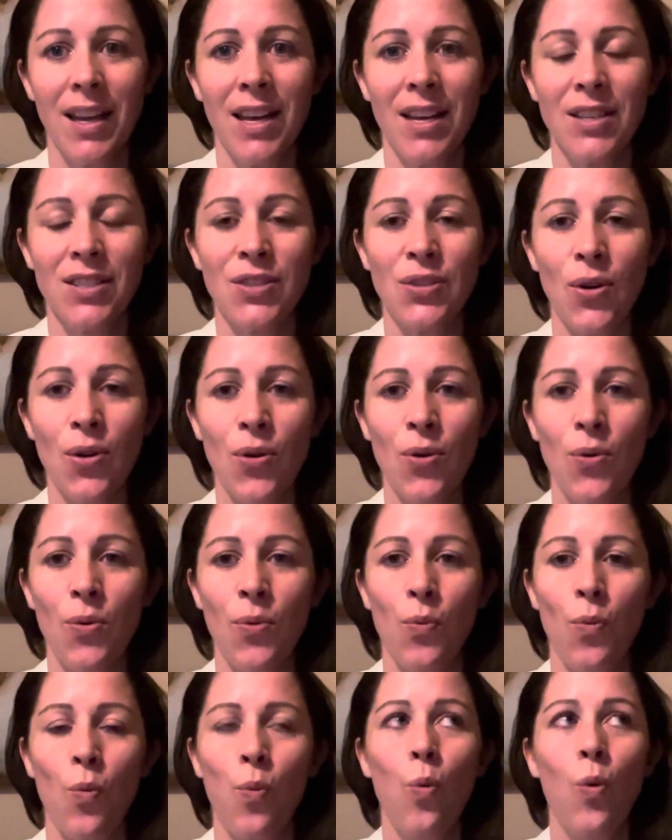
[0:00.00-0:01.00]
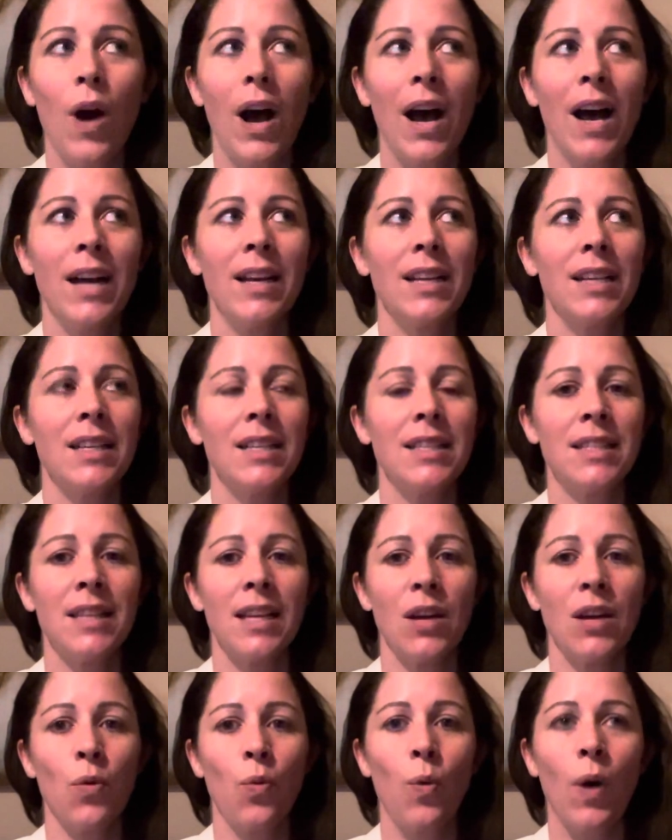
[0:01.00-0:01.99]
So what
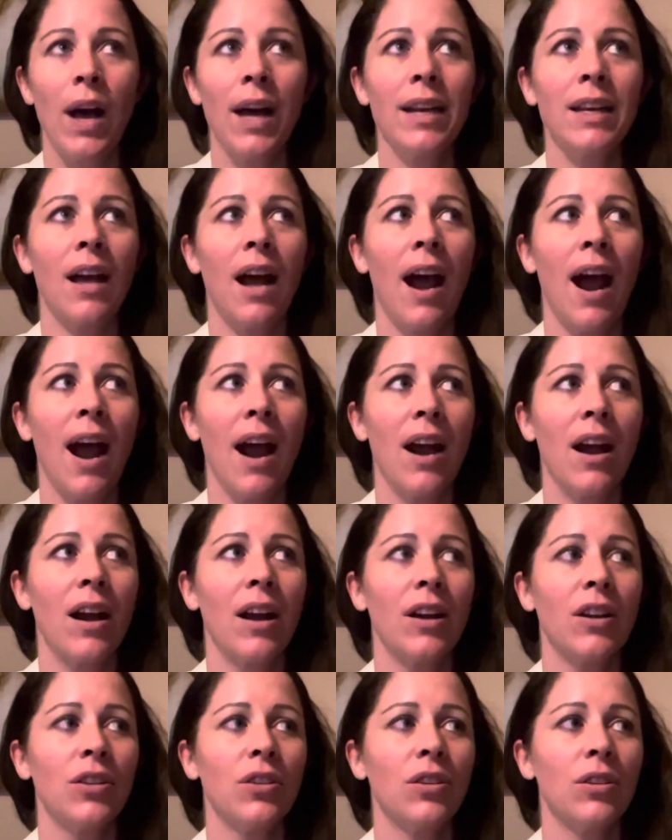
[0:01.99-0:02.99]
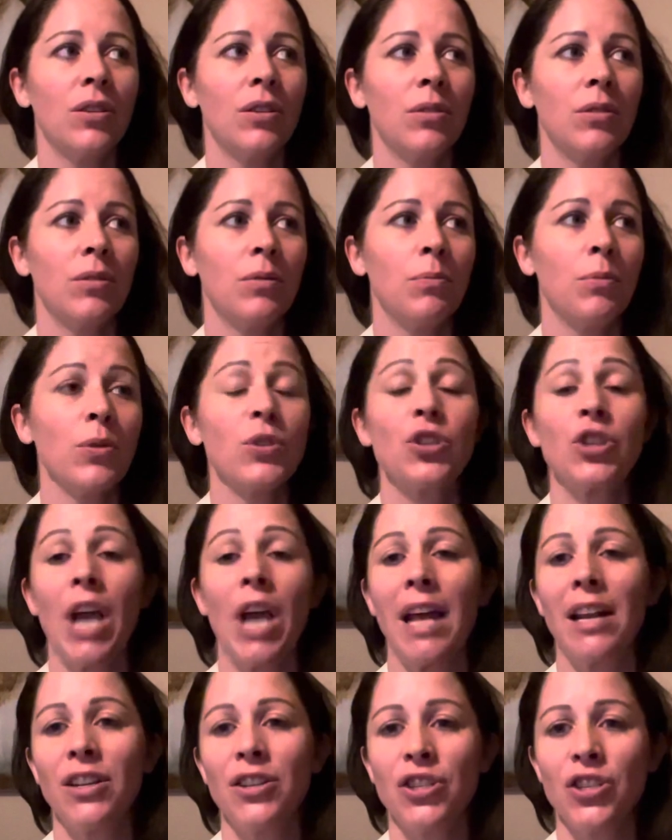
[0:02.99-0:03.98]
are your most
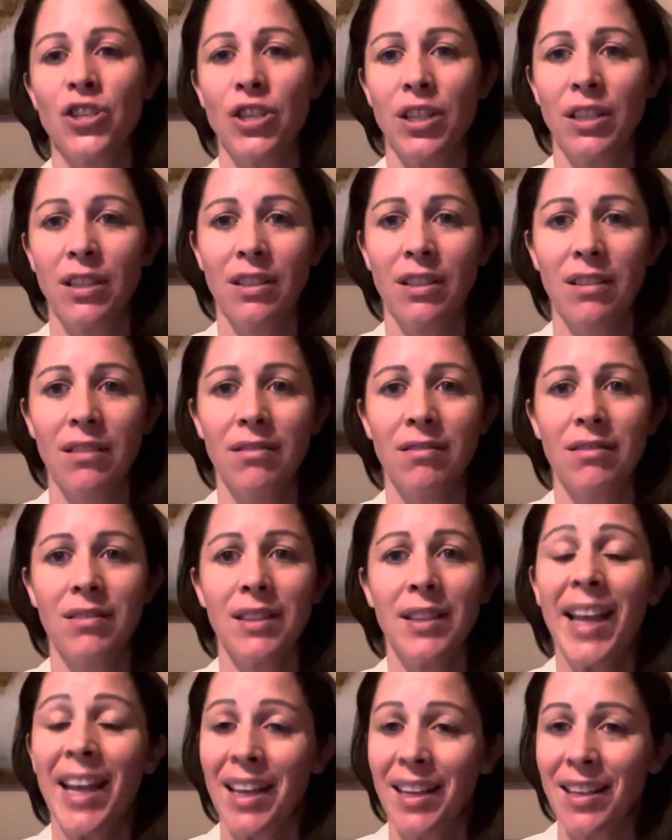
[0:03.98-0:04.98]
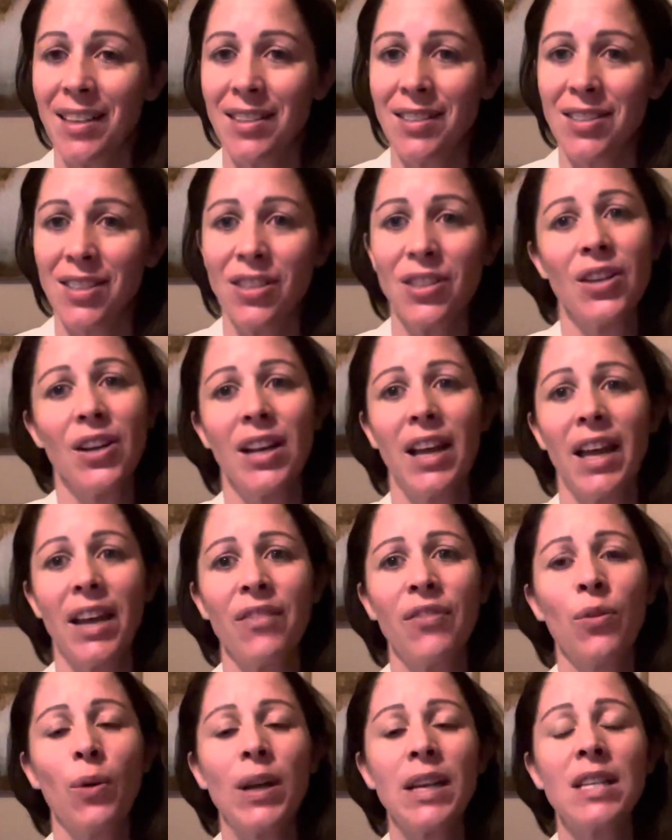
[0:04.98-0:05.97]
challenging things in your
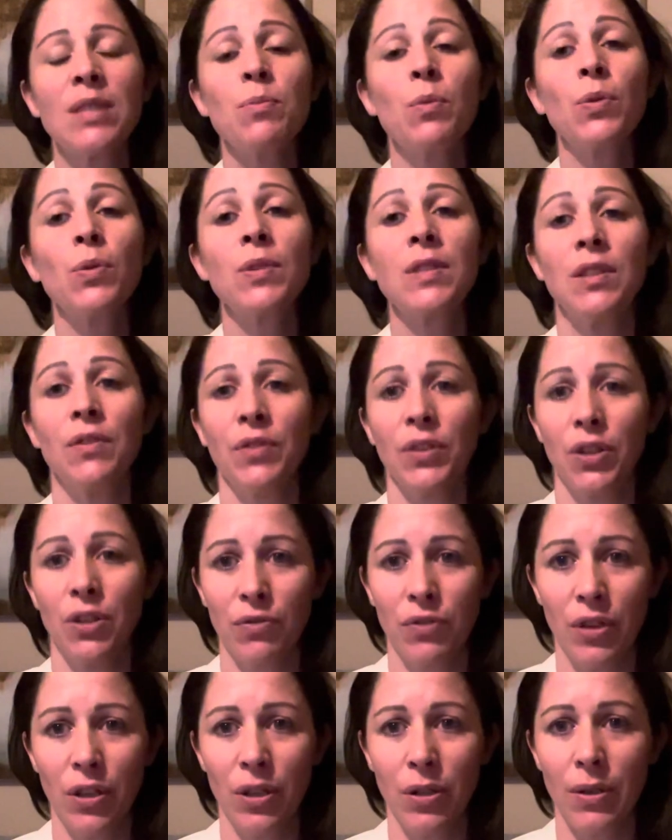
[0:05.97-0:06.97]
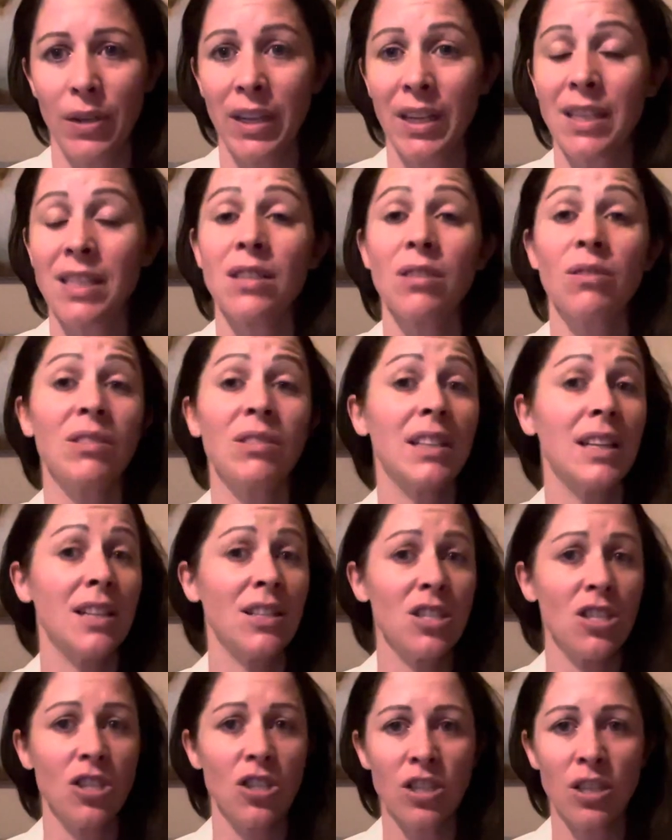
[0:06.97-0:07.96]
life? What is most difficult for you? Like, is it
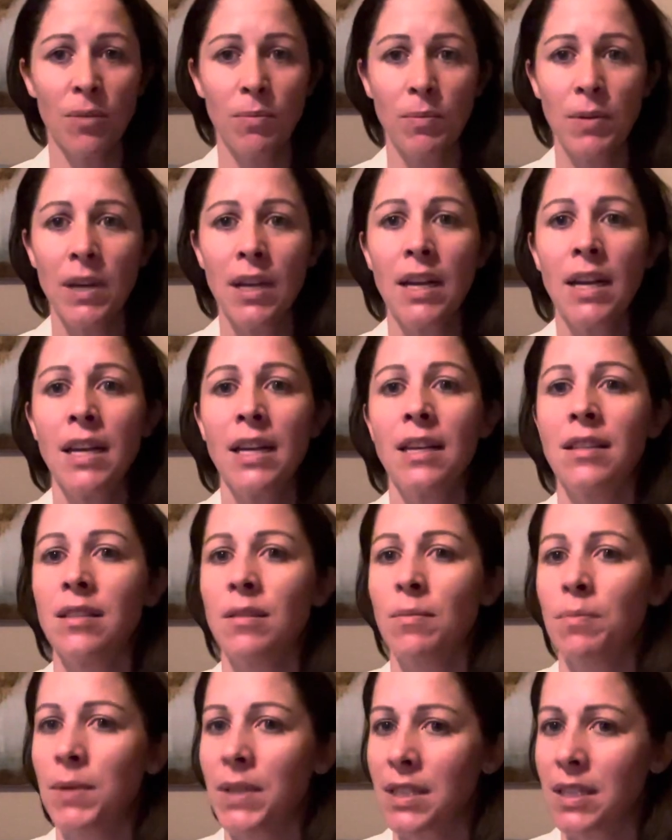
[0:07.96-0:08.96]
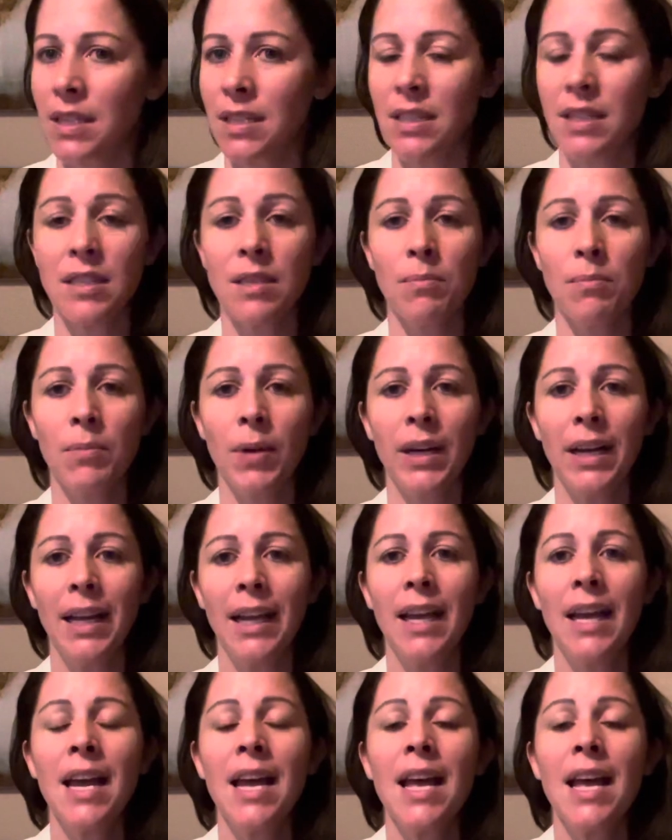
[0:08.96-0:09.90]
relationship? Is it business? Is it money?